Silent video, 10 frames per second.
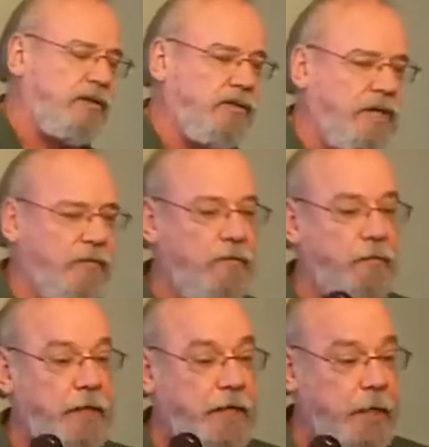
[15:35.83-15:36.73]
to do
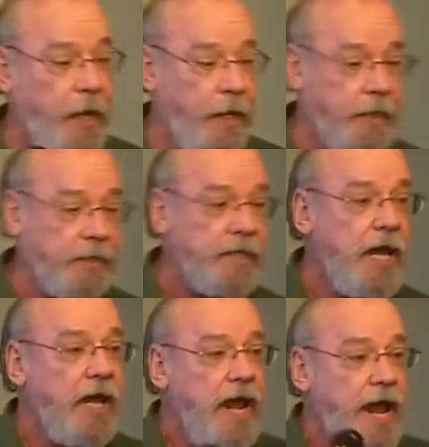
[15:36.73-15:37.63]
something, because
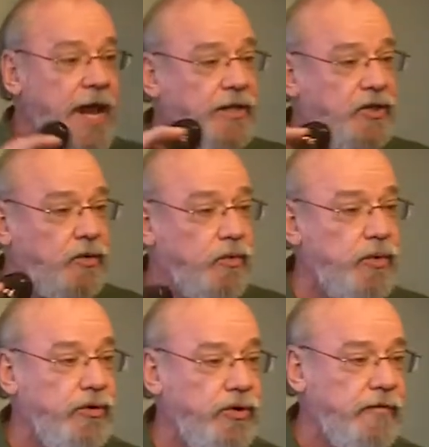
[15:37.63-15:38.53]
at the
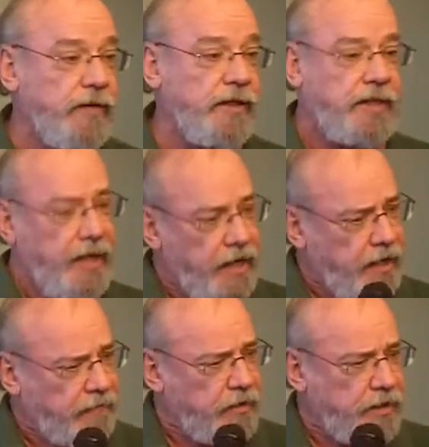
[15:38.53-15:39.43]
root of it, they
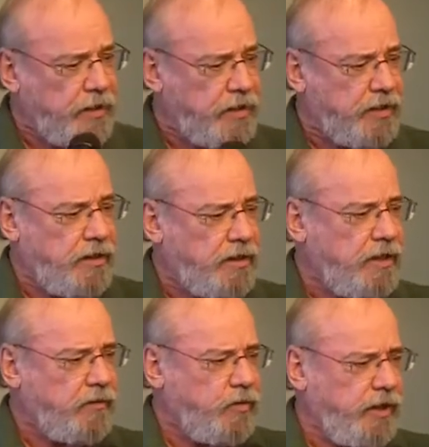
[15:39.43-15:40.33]
have this
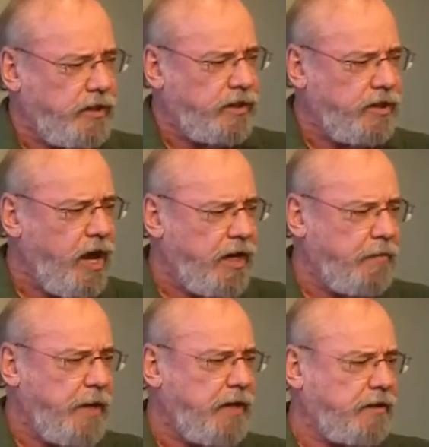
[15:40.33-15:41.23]
weird
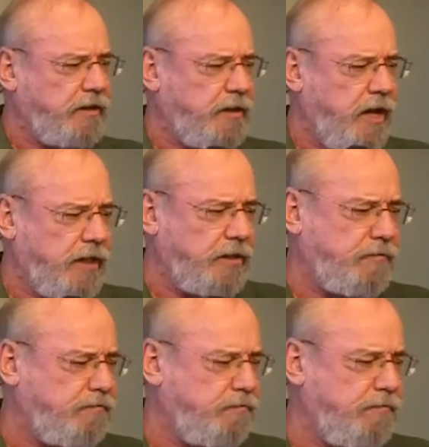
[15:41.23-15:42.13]
thought about
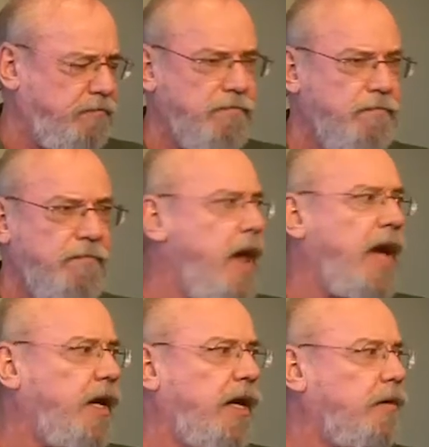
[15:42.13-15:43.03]
God's
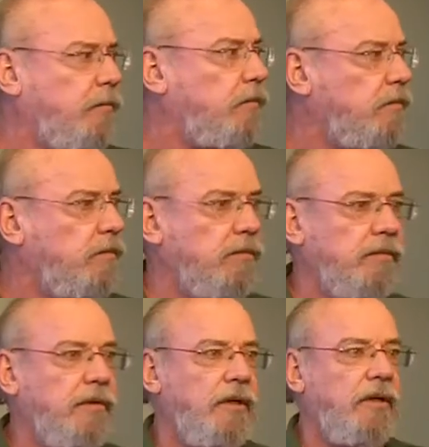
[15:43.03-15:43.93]
mad at them,
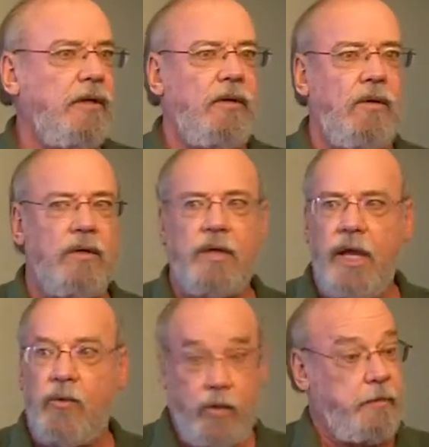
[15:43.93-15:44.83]
or
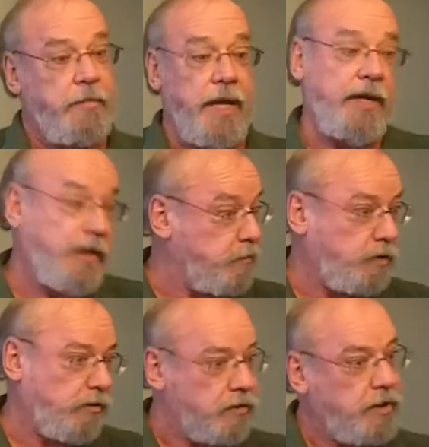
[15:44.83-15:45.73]
God will be mad at them
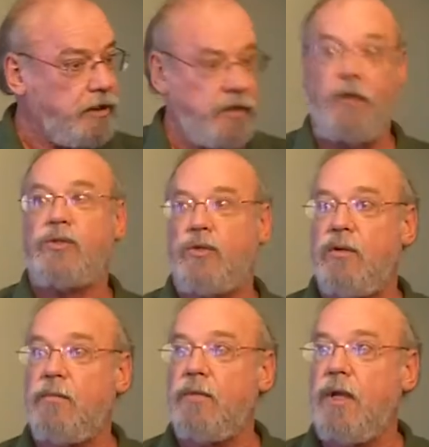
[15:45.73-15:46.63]
as soon as he gets close to
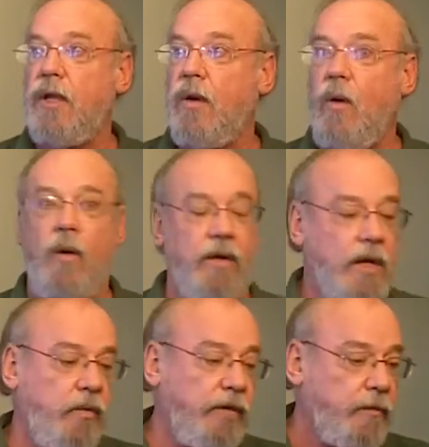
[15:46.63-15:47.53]
them,
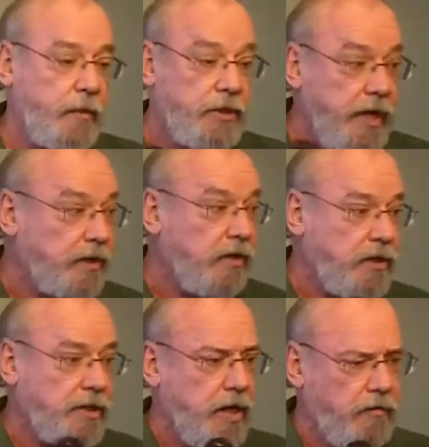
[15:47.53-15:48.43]
or we have to protect
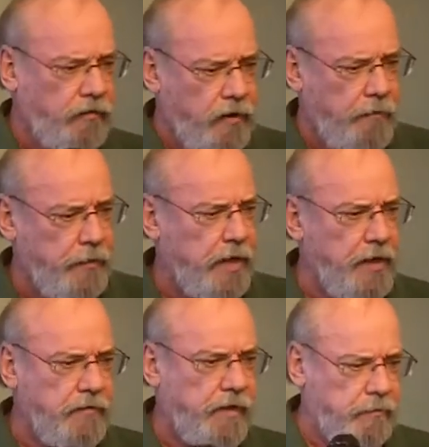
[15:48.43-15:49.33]
ourselves from
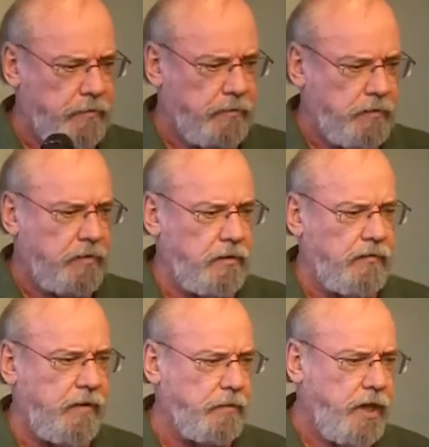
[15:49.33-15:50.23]

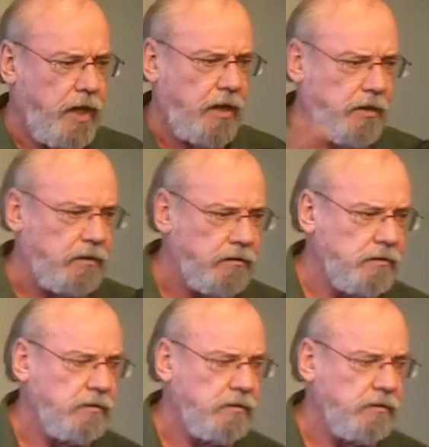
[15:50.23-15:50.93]
God.